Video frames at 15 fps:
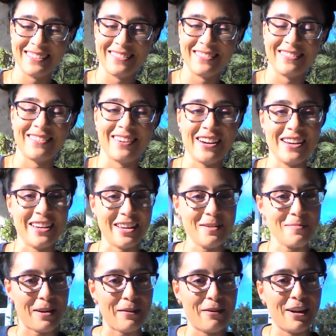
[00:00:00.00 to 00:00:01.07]
Very good,
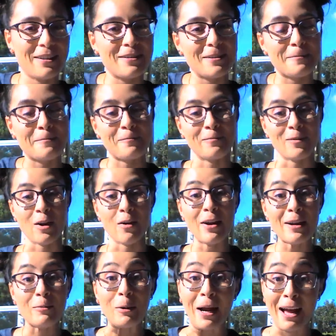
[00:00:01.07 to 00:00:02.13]
my friends. All right,
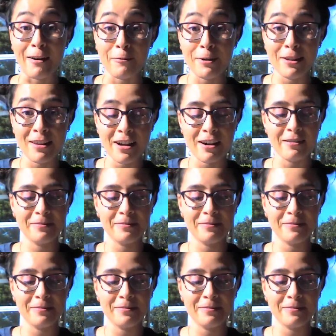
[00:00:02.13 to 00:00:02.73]
we're halfway there.